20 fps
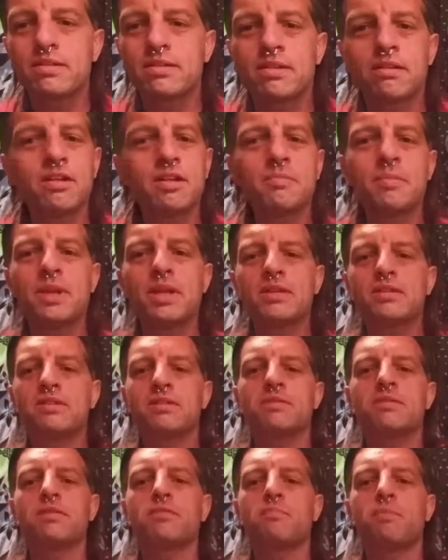thirty minutes,
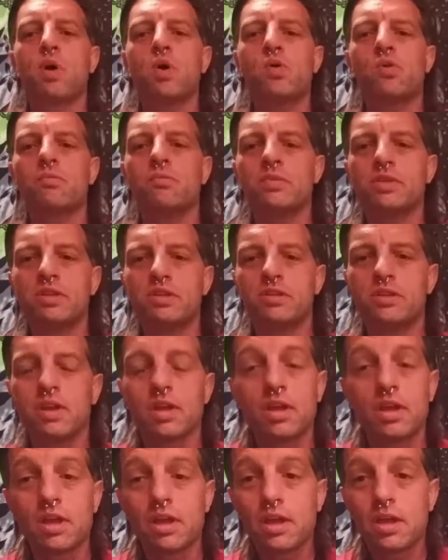you just boom. Just,
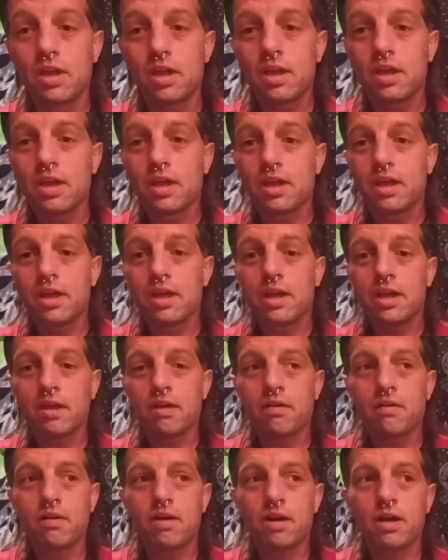you
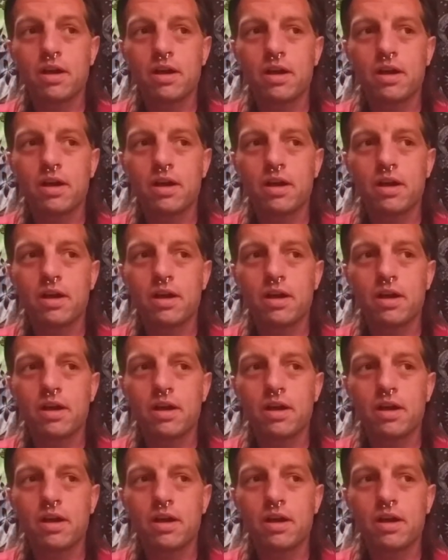know.